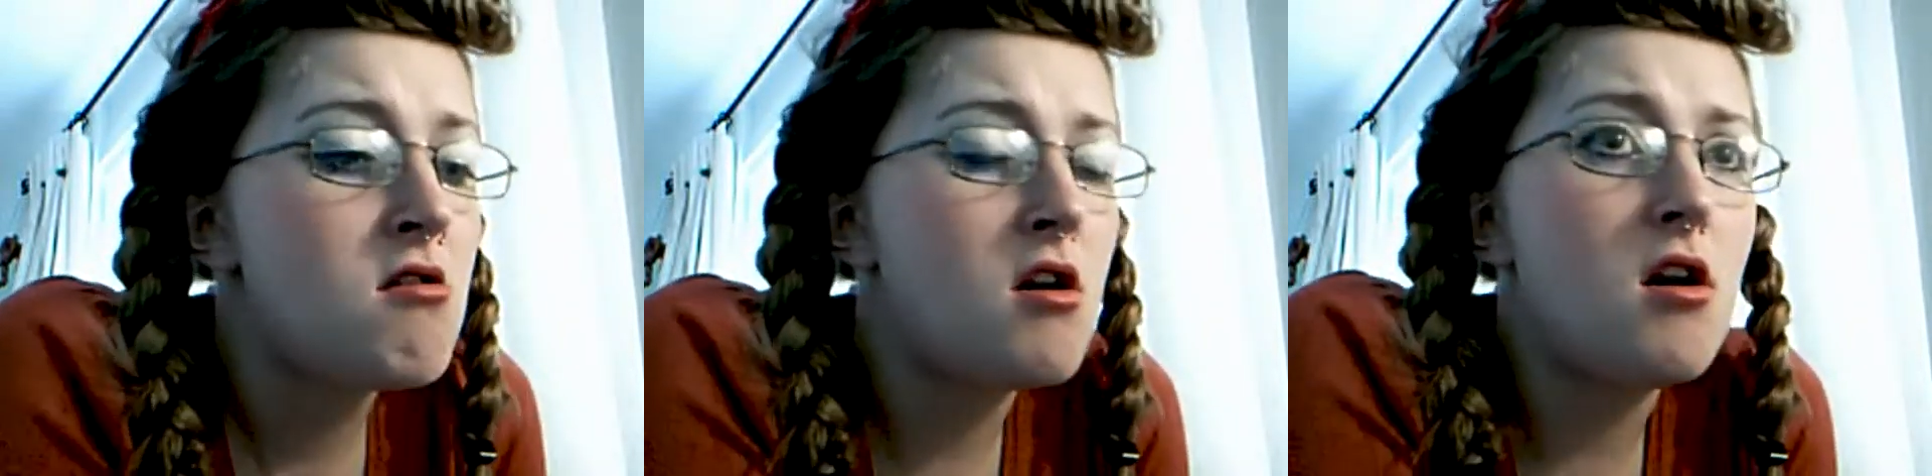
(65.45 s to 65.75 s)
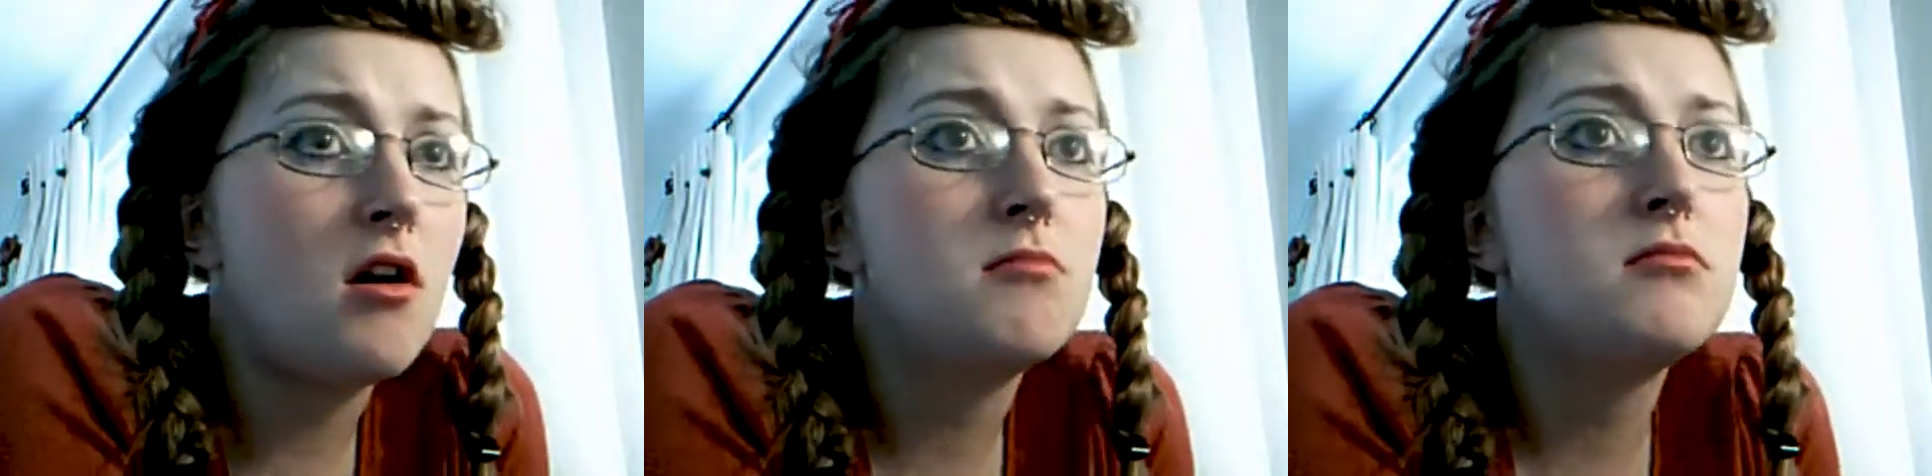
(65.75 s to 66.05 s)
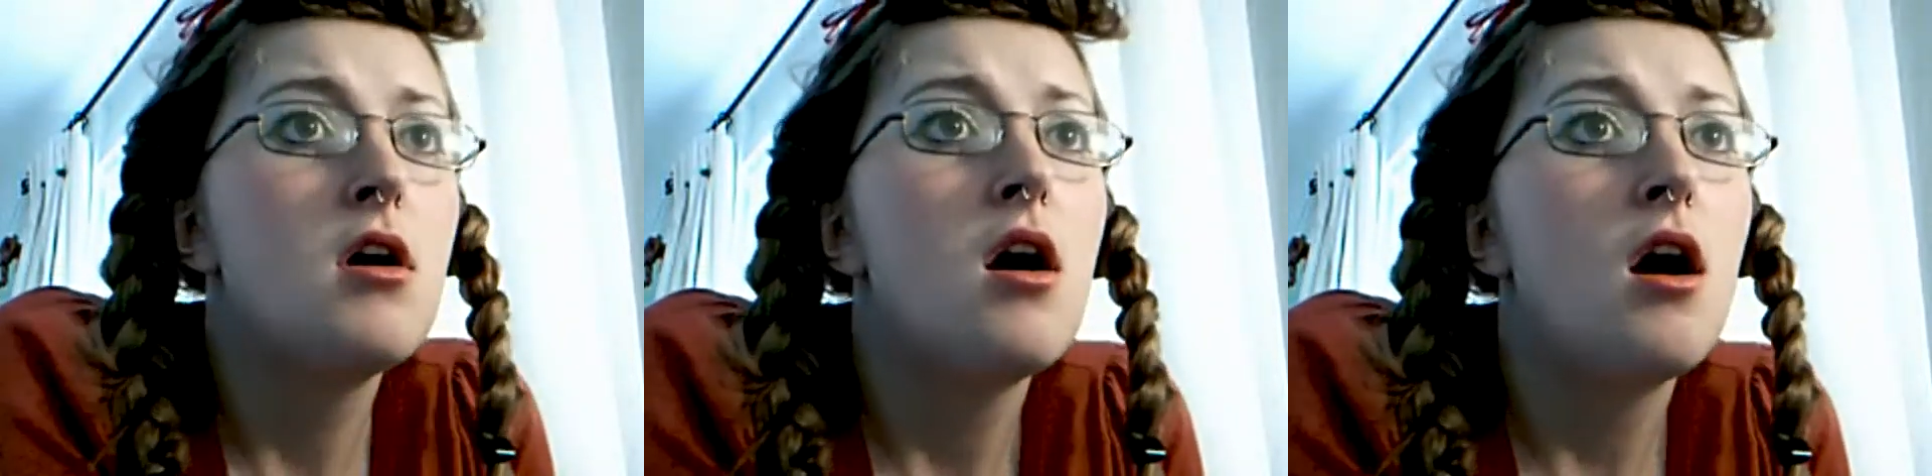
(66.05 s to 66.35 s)

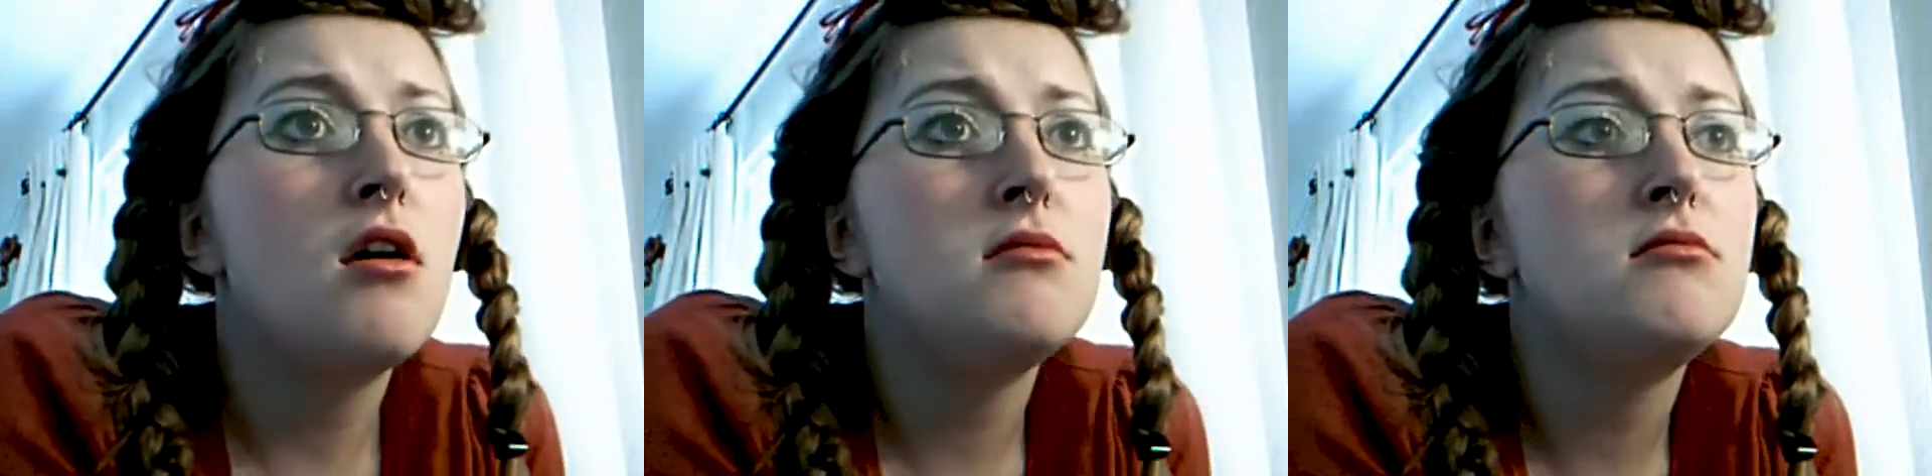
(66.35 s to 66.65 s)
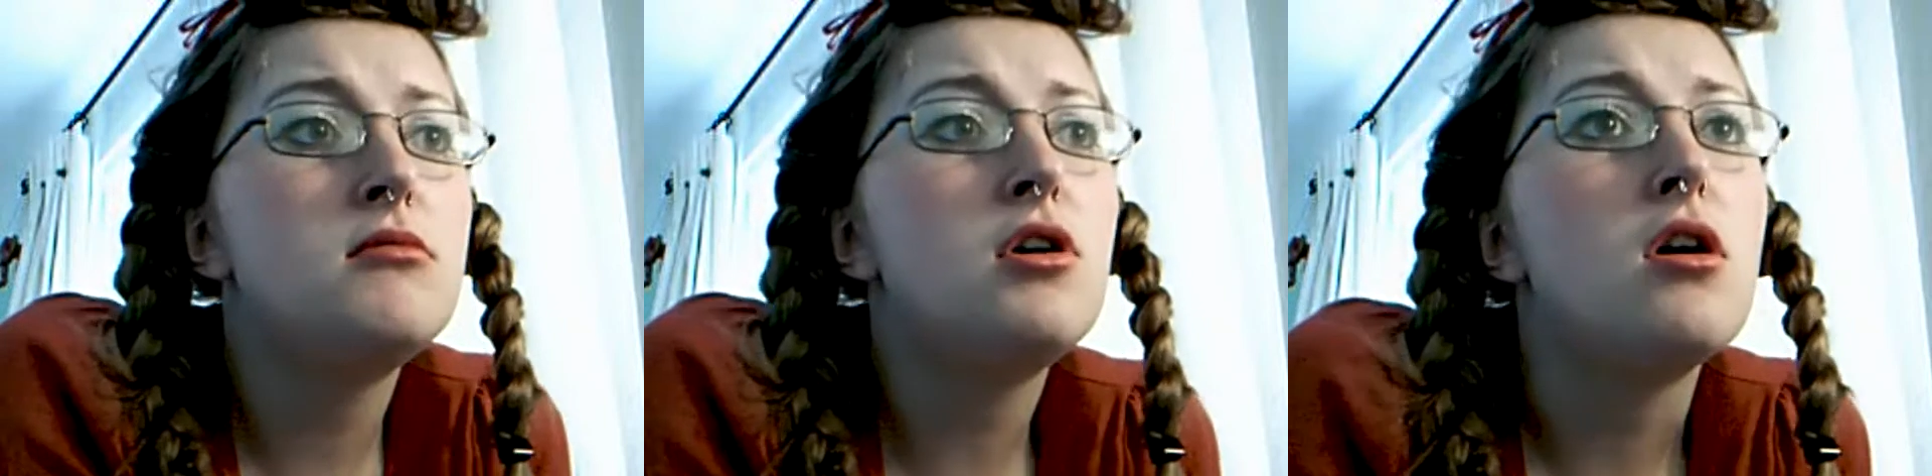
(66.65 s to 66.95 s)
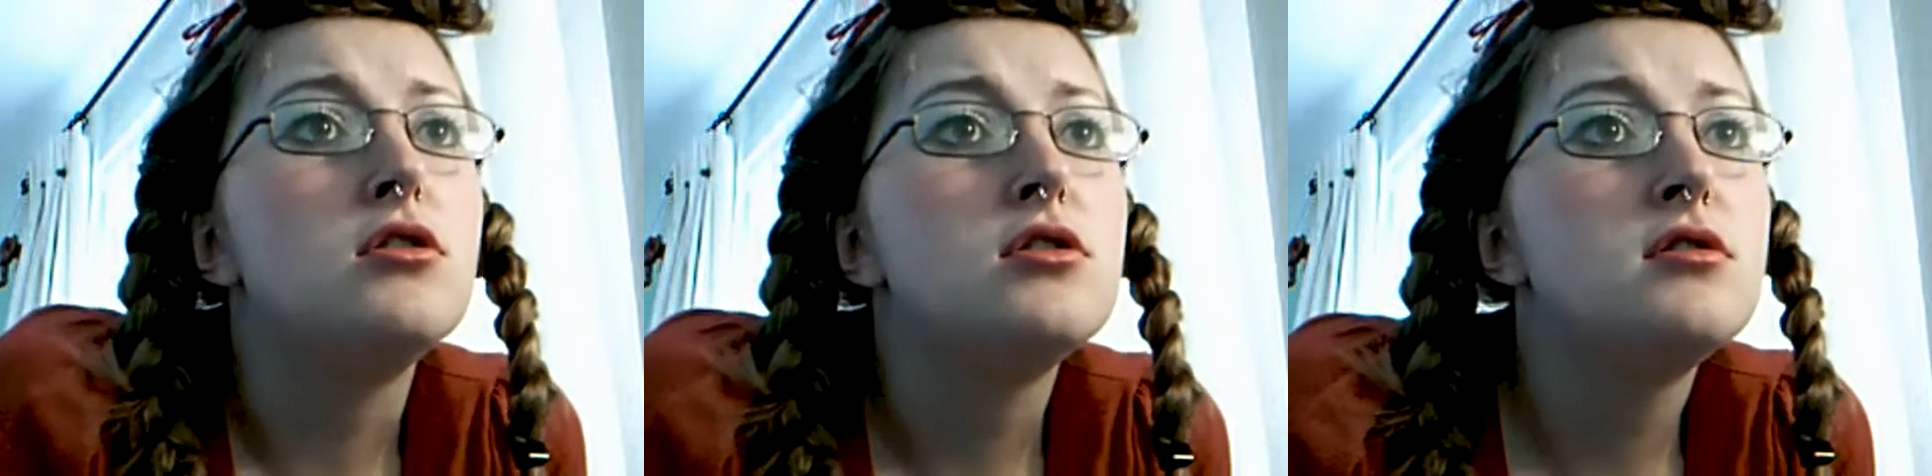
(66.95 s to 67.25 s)
Um, I'm
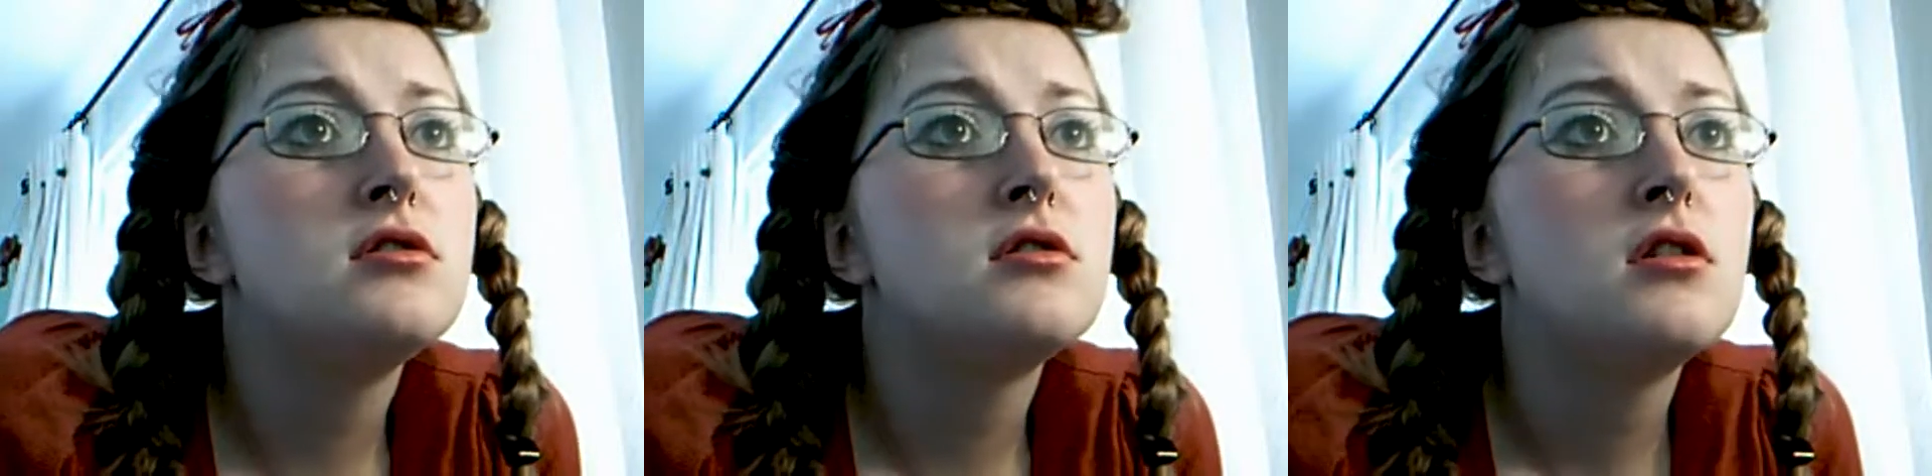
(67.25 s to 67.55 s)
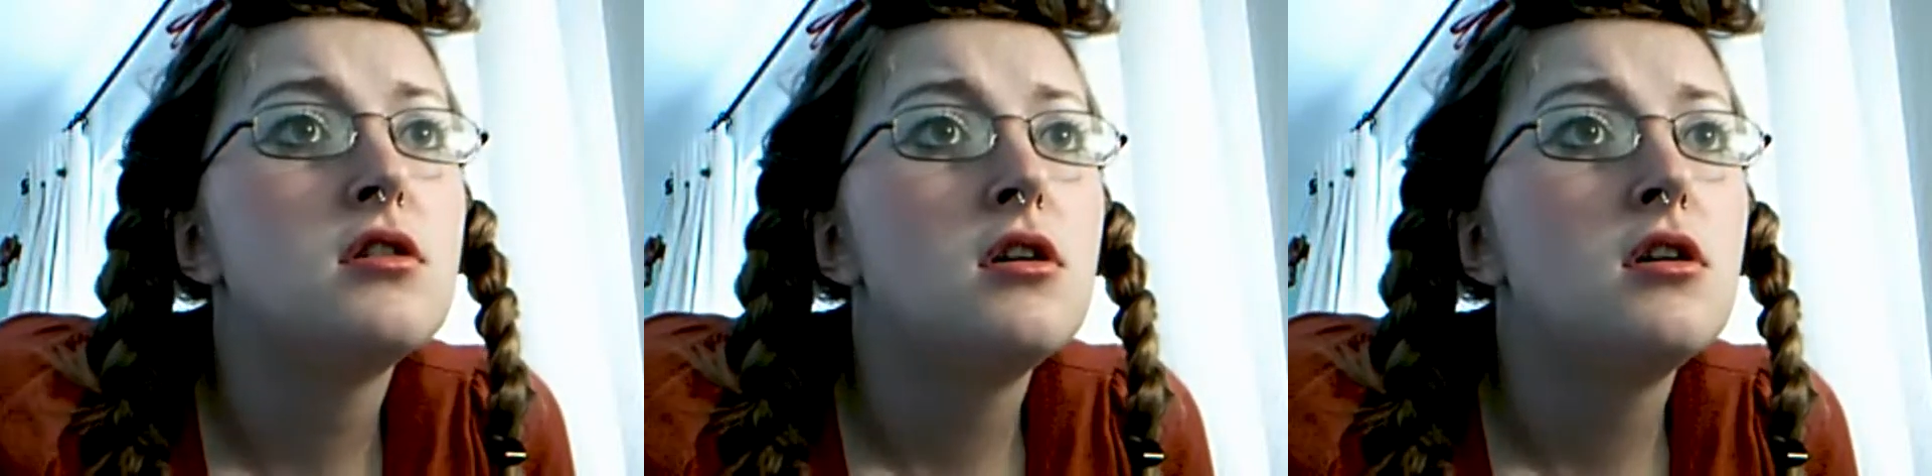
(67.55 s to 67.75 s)
lost.